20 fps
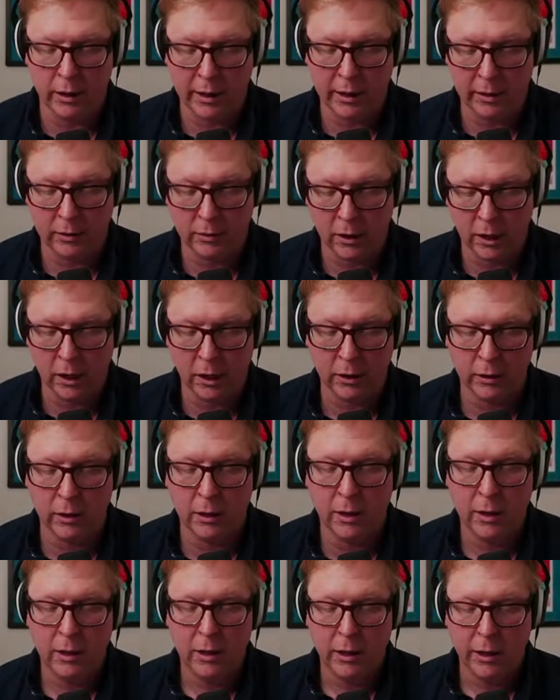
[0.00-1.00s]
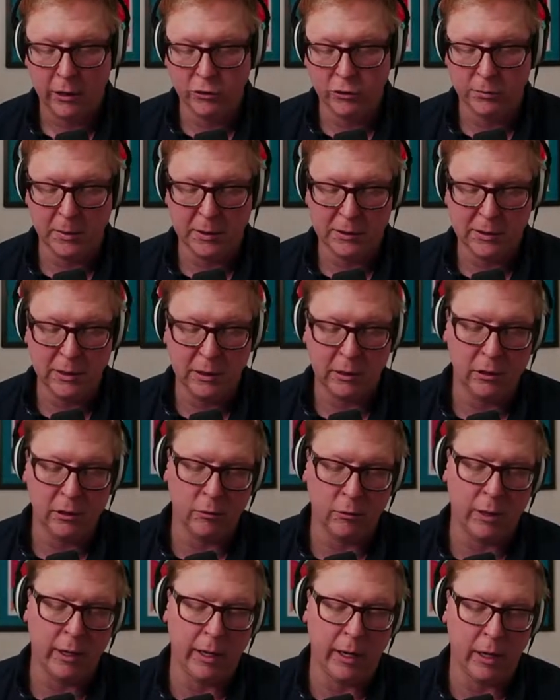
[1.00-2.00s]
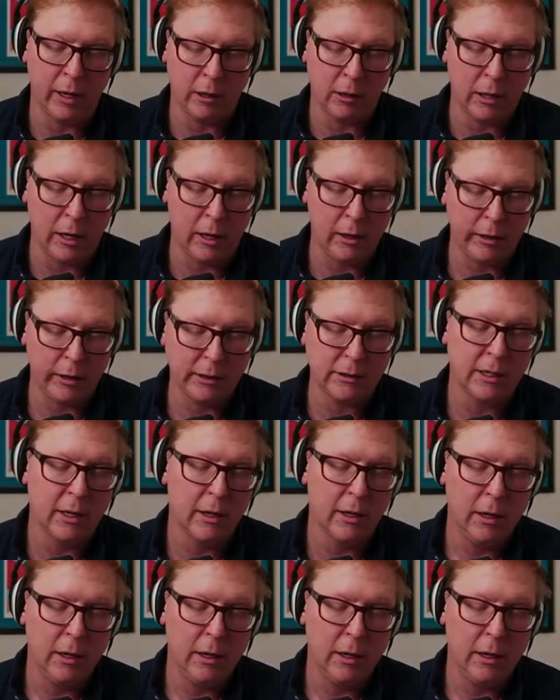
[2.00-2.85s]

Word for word: and non-LGBTQIA colleagues.